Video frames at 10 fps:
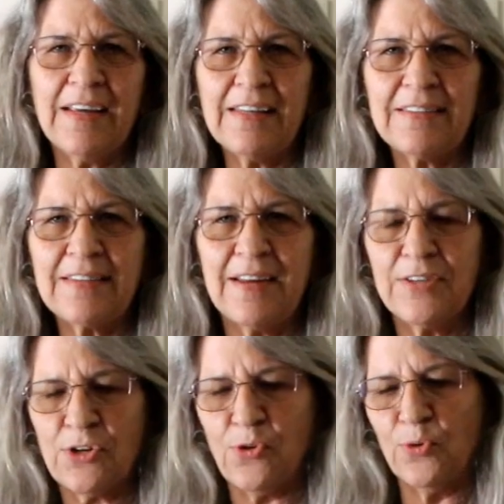It
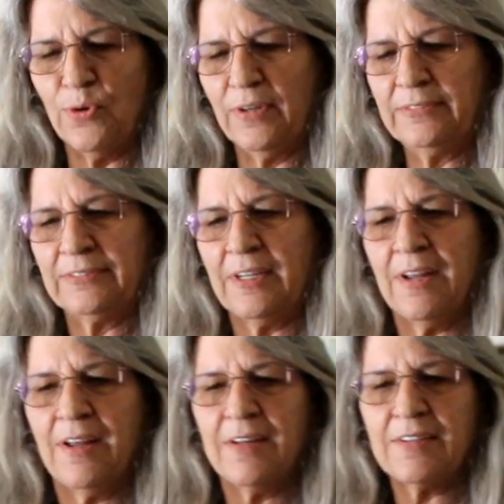says cool.
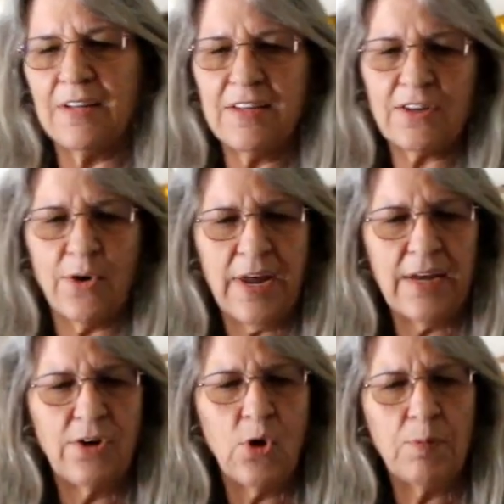So let's go
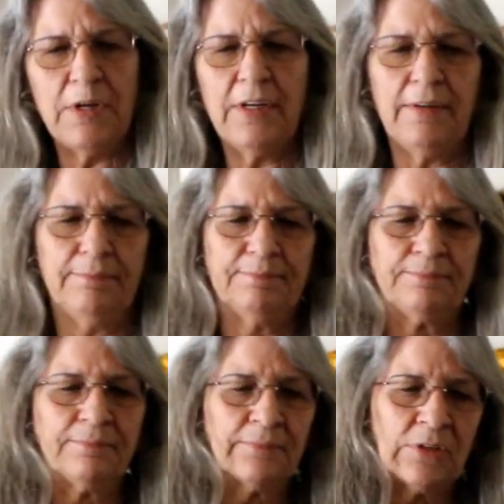ahead and open it.
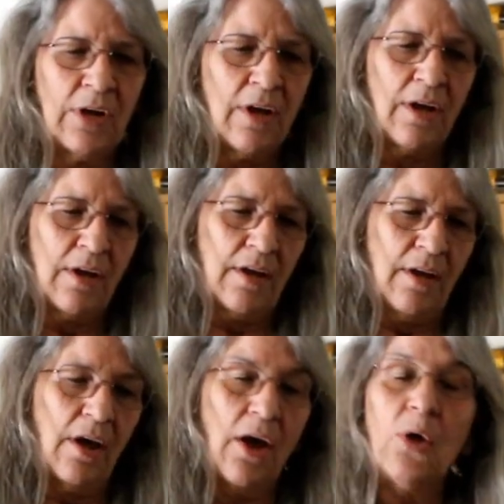
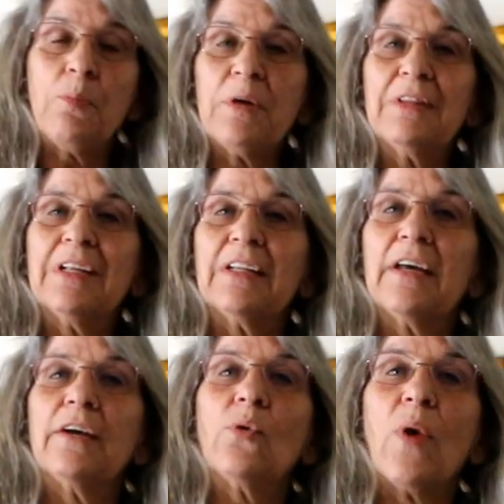Open the
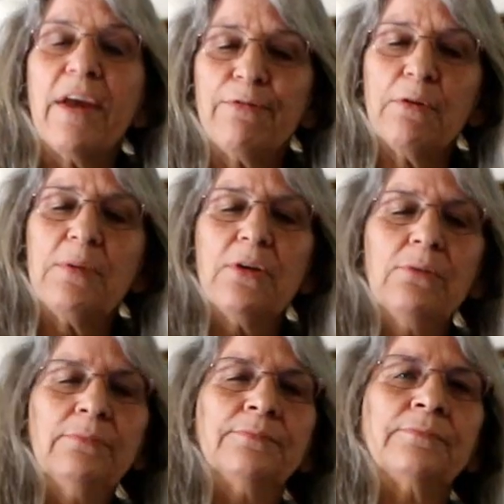lid away from
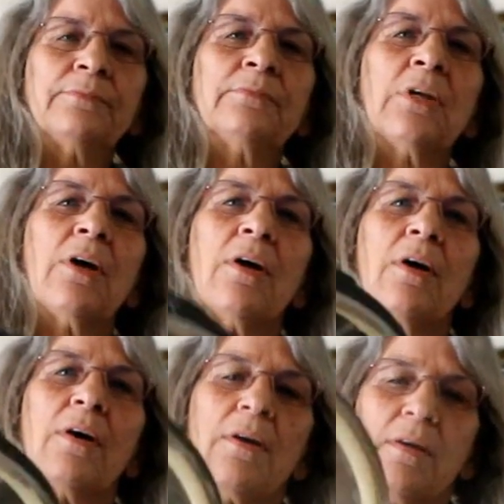you
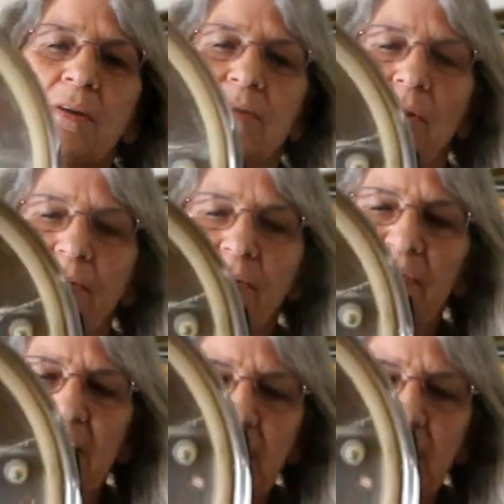so that the